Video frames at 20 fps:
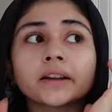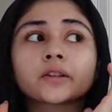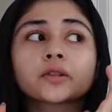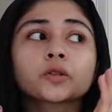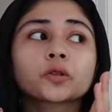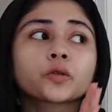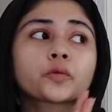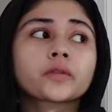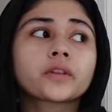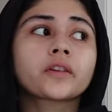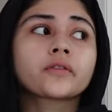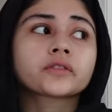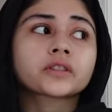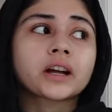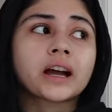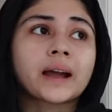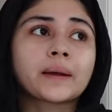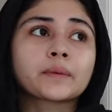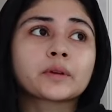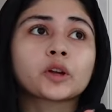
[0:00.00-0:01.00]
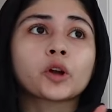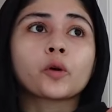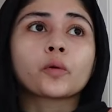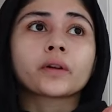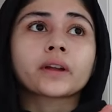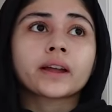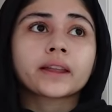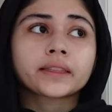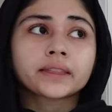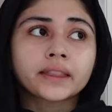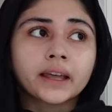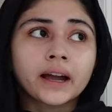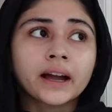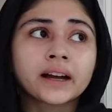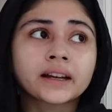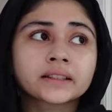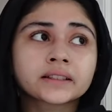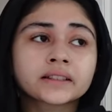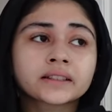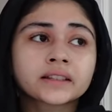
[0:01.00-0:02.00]
I don't know if we have time to go get
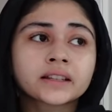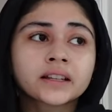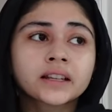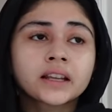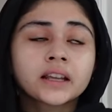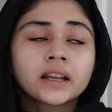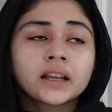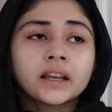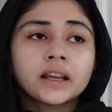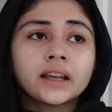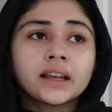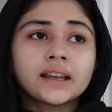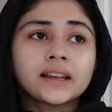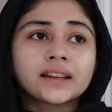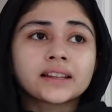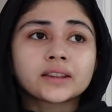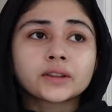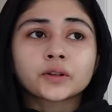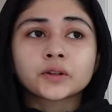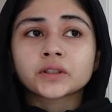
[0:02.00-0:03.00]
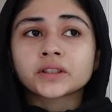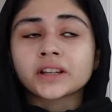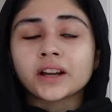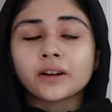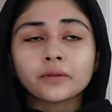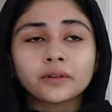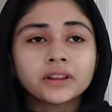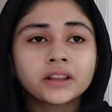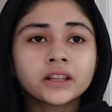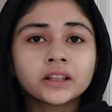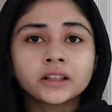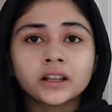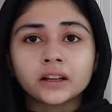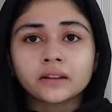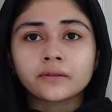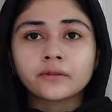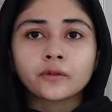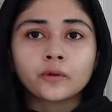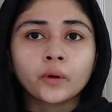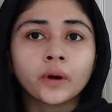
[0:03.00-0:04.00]
that. And there's not really a lot
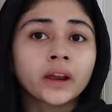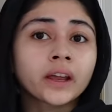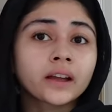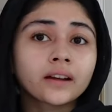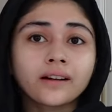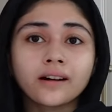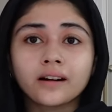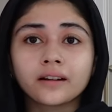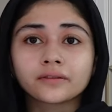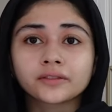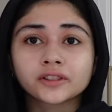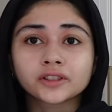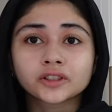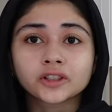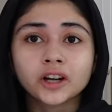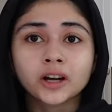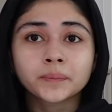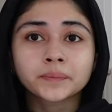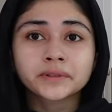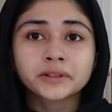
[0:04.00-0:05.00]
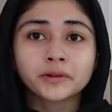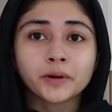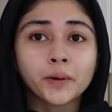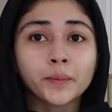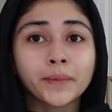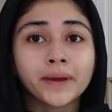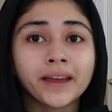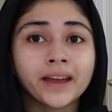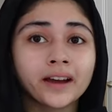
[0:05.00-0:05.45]
of great coffee shops around my